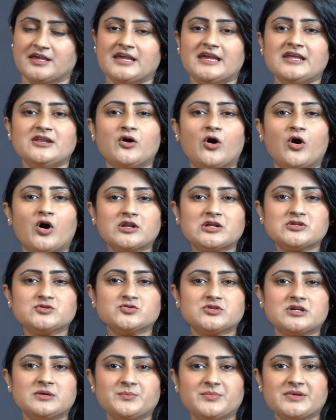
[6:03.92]
In order
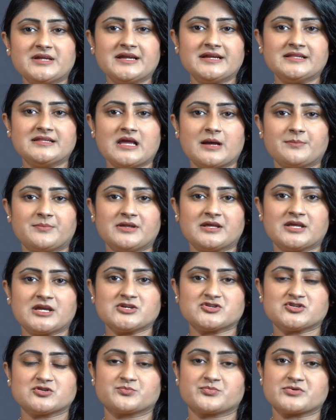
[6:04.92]
to complete the
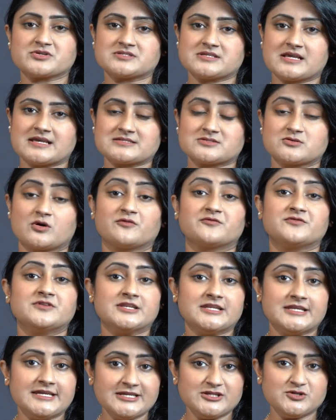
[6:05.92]
application process of
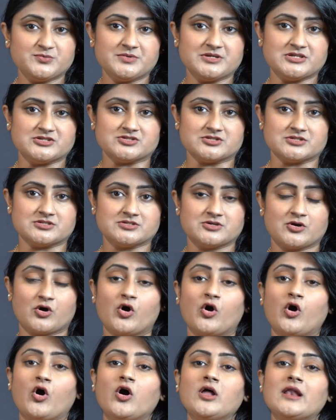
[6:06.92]
NEET PG,
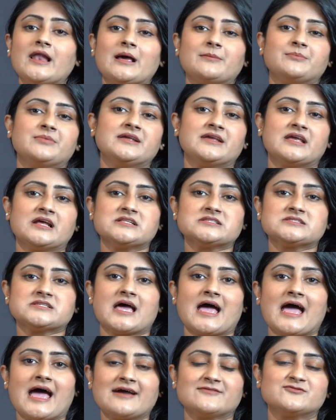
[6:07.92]
all applicants
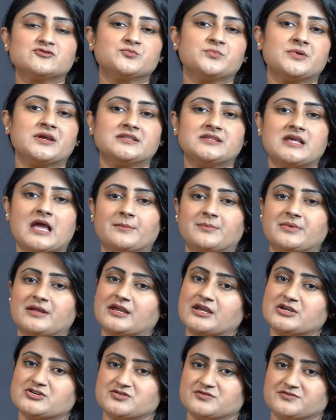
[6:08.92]
have to pay the
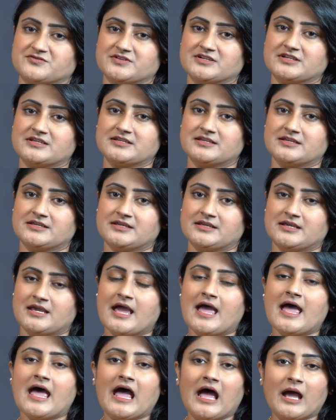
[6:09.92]
application fee.
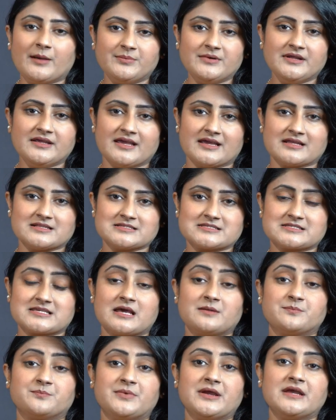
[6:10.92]
Applicants
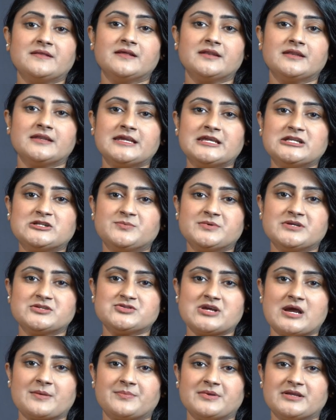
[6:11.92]
can pay the NEET
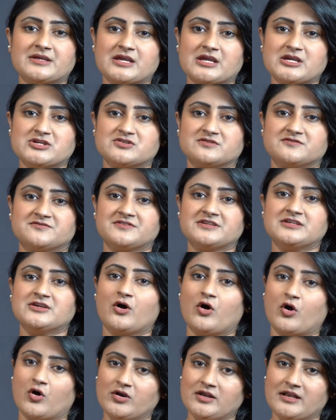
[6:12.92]
PG application fee
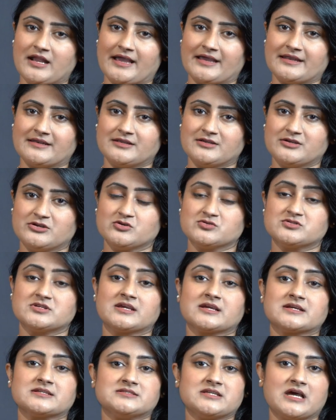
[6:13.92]
online
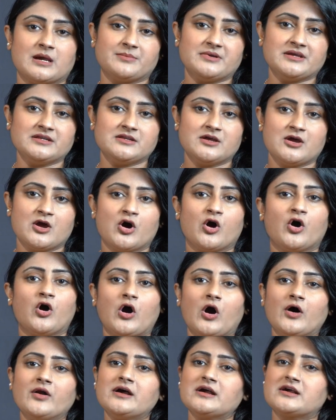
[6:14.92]
using a debit
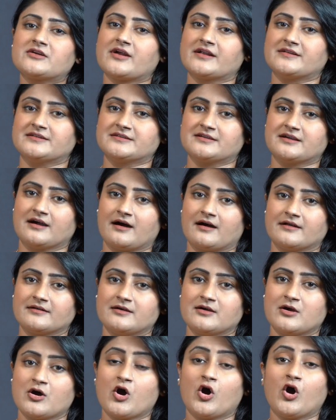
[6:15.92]
or a credit card
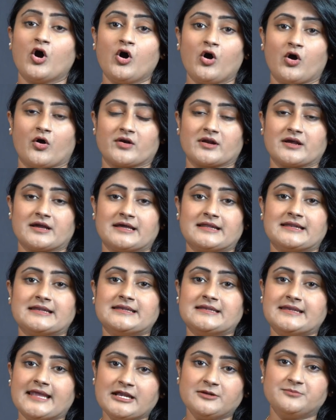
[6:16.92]
or
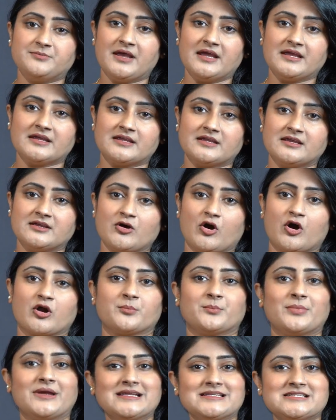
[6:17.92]
net banking or
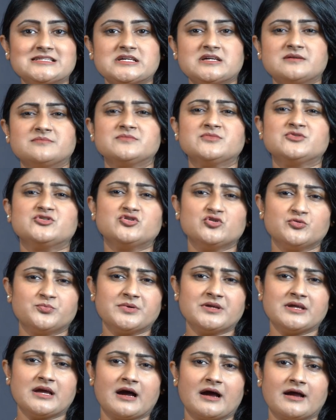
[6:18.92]
Paytm,
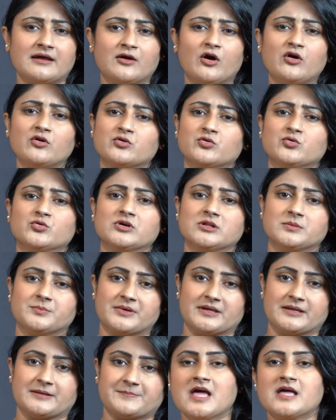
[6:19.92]
UPI or Google
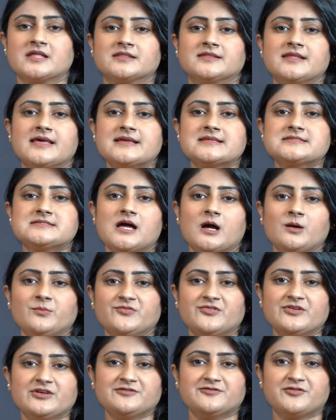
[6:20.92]
Pay. The exam
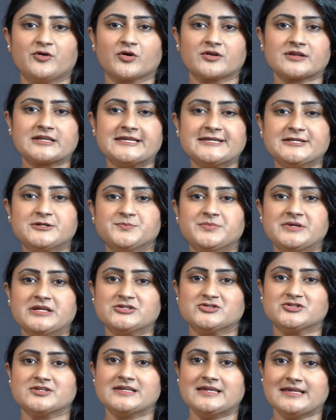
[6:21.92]
fee for NEET
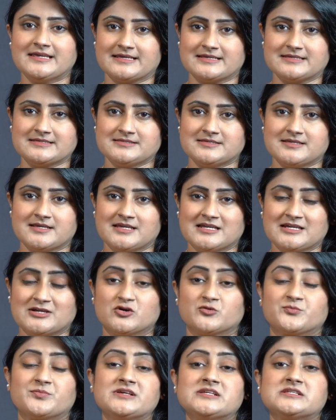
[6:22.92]
PG is
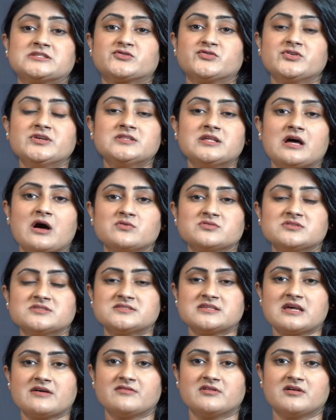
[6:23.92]

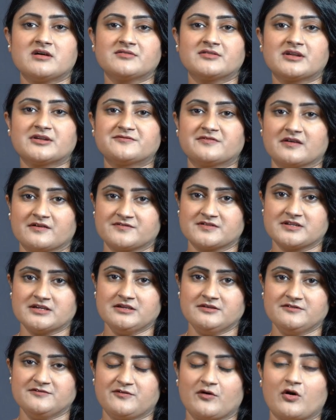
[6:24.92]

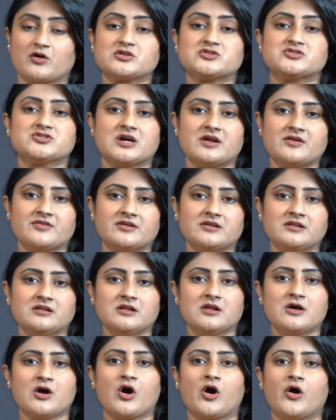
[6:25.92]
₹3,750 for general
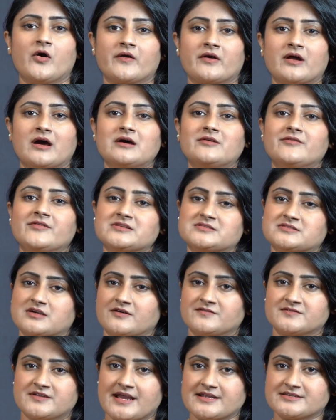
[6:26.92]
or
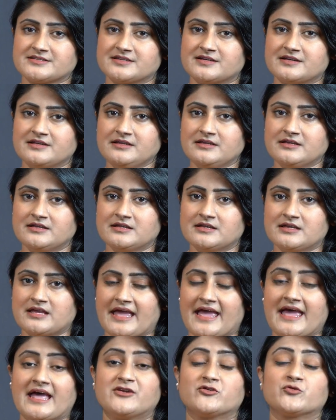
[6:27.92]
unreserved category
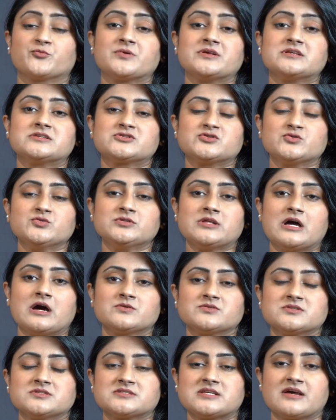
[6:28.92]
and
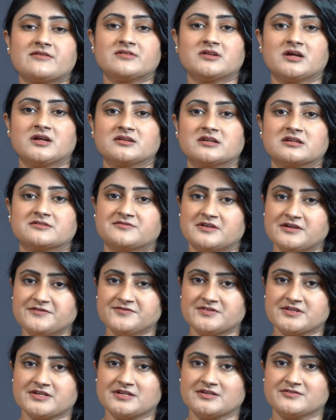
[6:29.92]

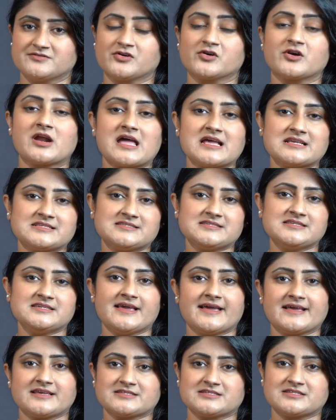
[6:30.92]
₹2,750 for
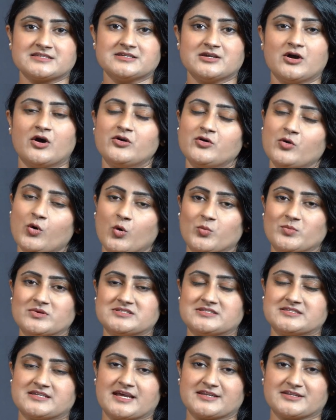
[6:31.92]
SC, ST or
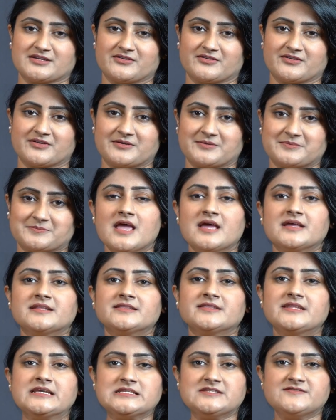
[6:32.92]
OBC category.
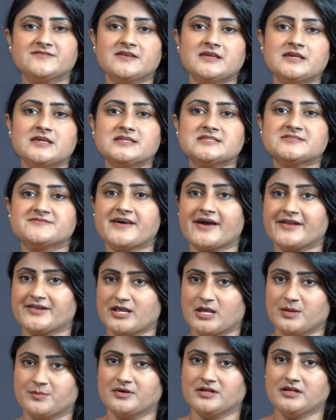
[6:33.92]
This fee is
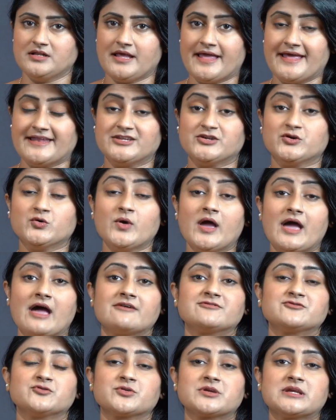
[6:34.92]
variable and you
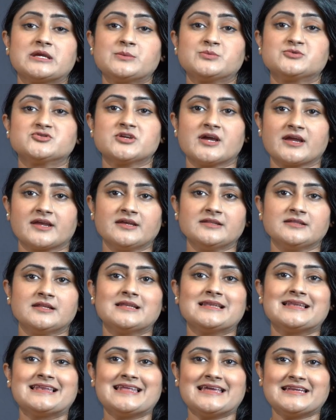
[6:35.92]
have to keep checking the
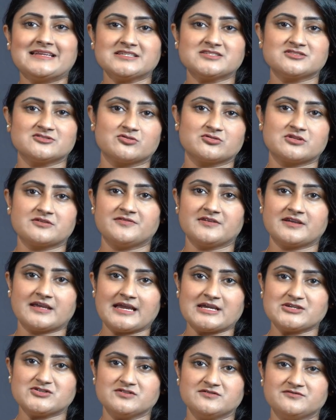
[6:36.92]
latest
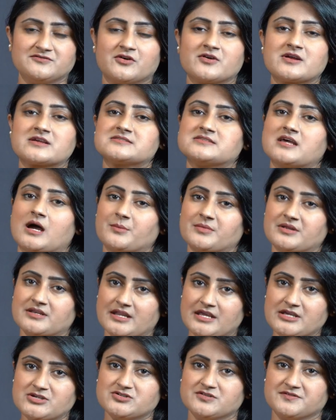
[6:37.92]
notification for
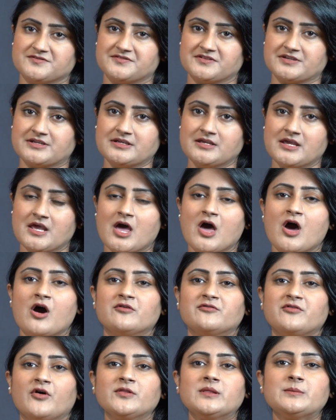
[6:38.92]
examination fee
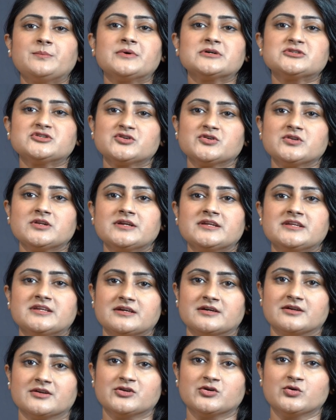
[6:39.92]
for the particular
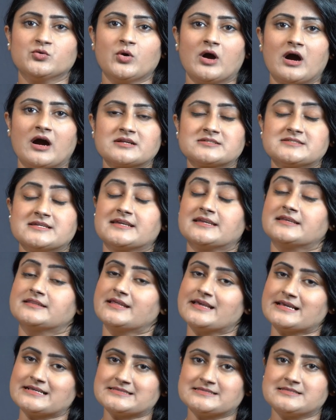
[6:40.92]
year you are taking
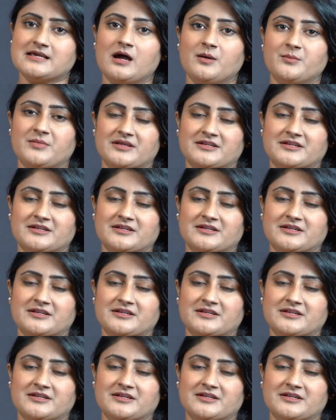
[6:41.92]
the exam